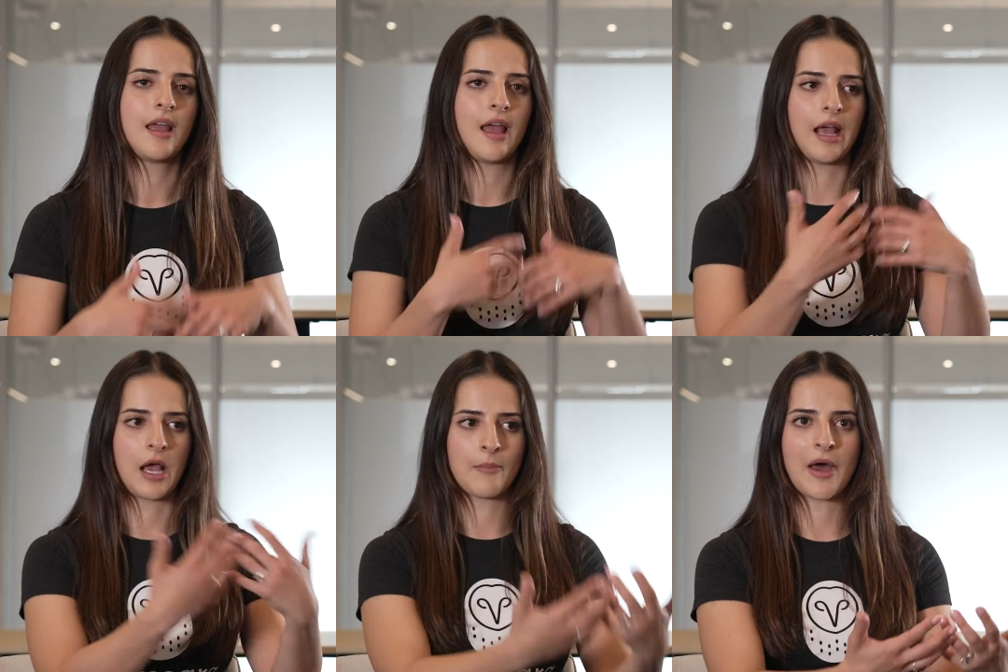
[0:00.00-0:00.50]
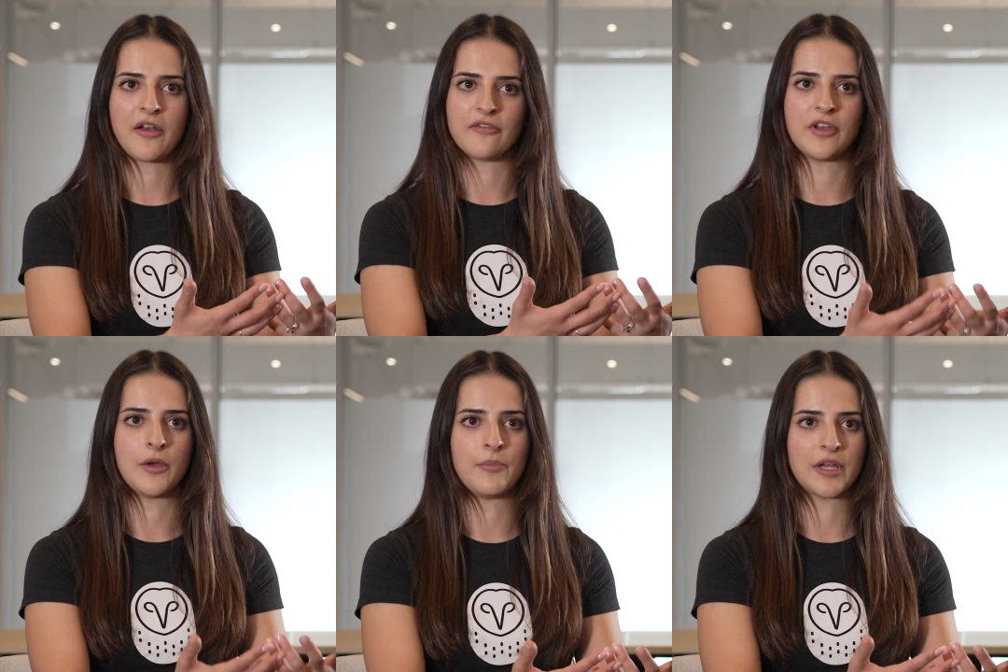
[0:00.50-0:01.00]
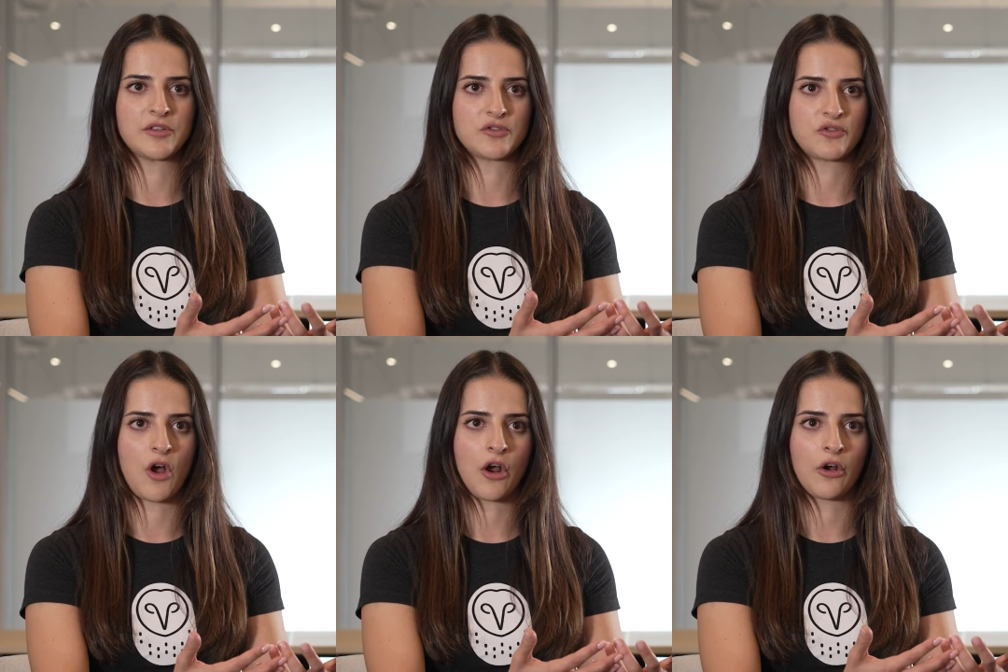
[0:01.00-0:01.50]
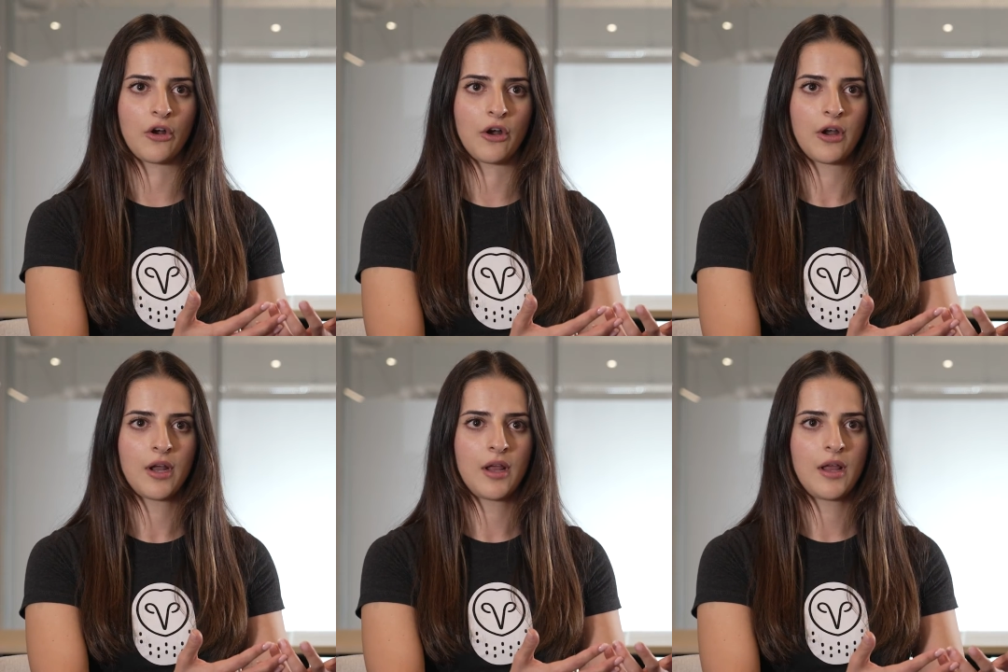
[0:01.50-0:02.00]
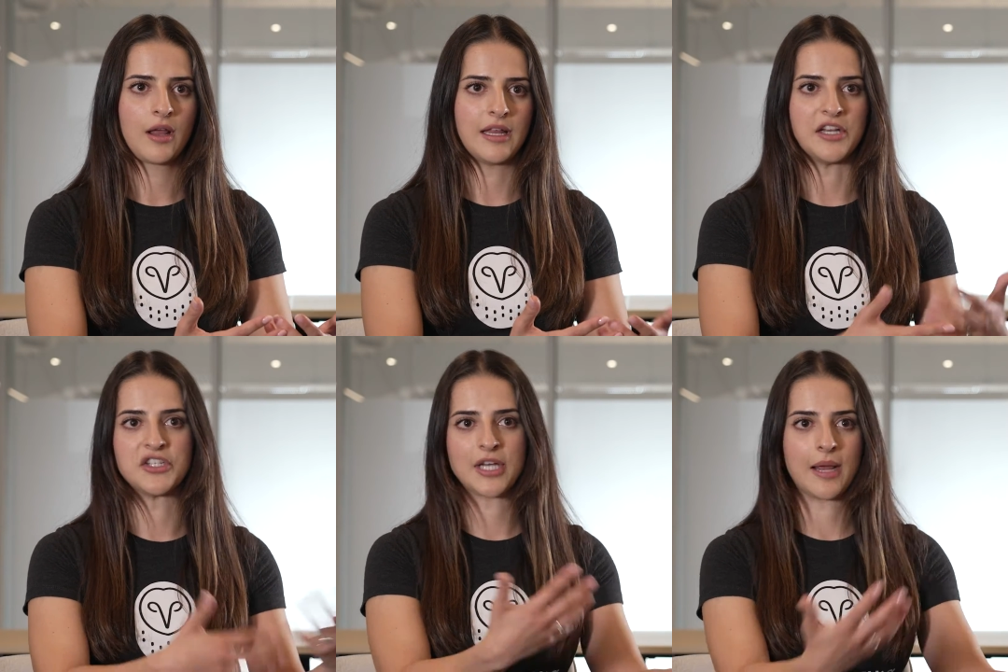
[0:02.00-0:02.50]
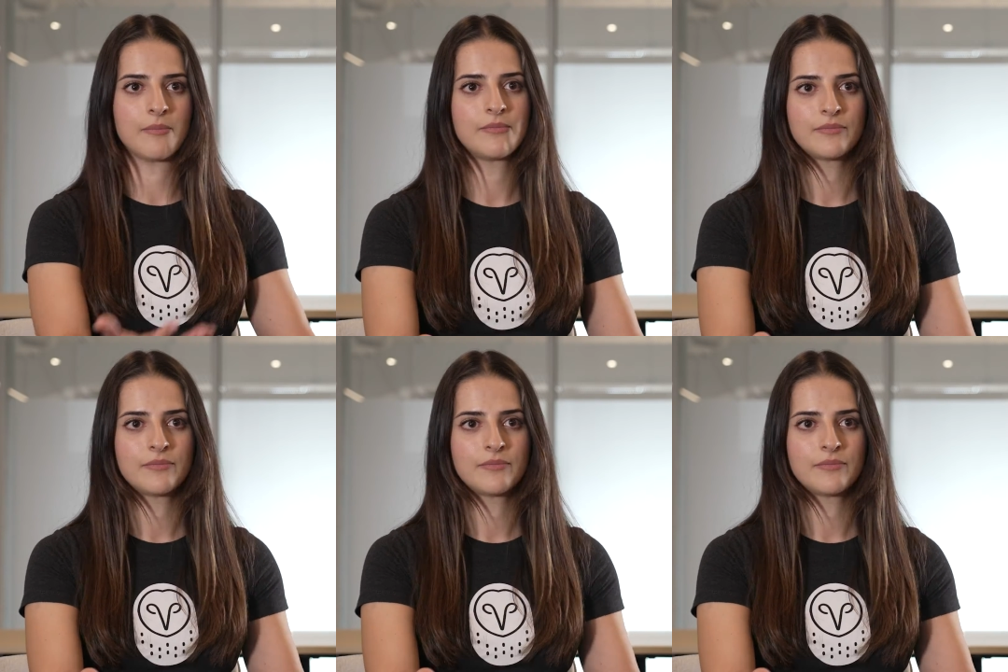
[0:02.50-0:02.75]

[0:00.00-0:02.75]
and come out of it a bit stronger each time.